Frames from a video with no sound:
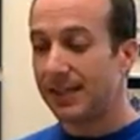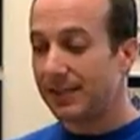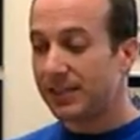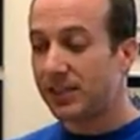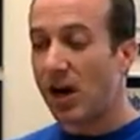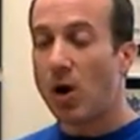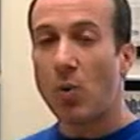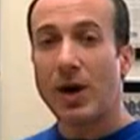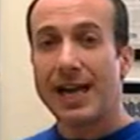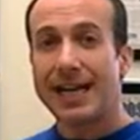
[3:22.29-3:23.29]

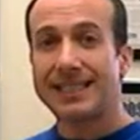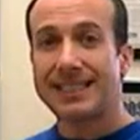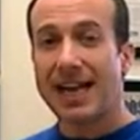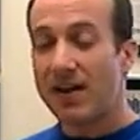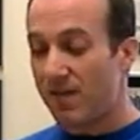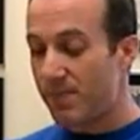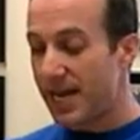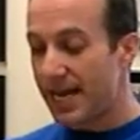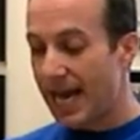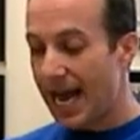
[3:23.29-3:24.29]
So instead of
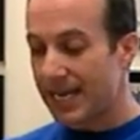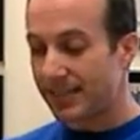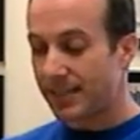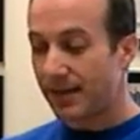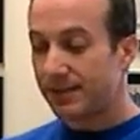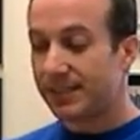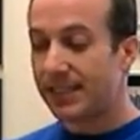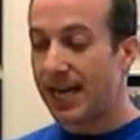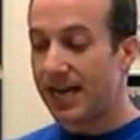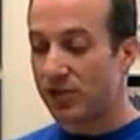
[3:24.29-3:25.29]
being at,
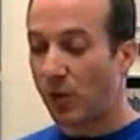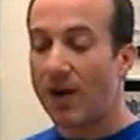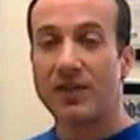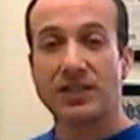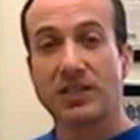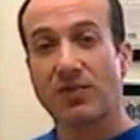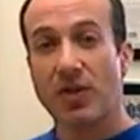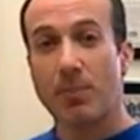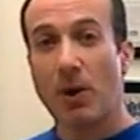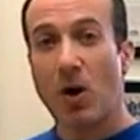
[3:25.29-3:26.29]
say, 12 inches from
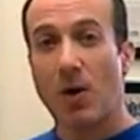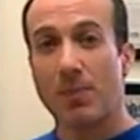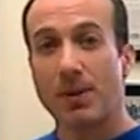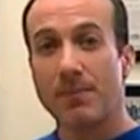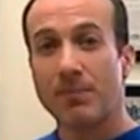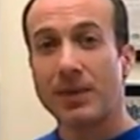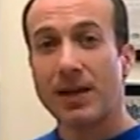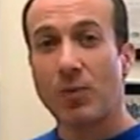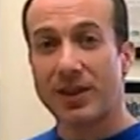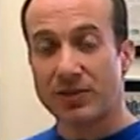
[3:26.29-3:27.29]
the bulb
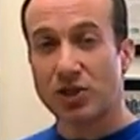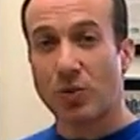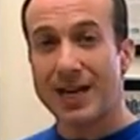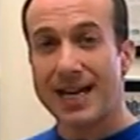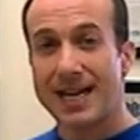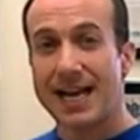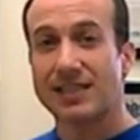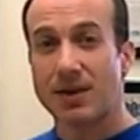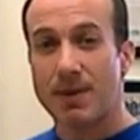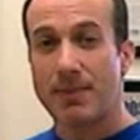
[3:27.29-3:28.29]
with the screen, it's
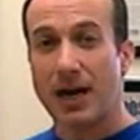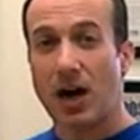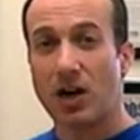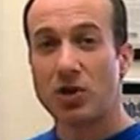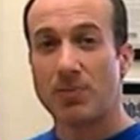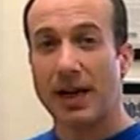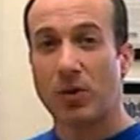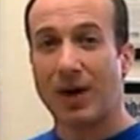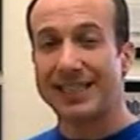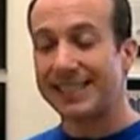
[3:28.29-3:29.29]
going to be about 100
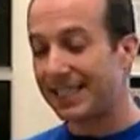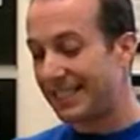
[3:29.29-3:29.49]
MicroWatts.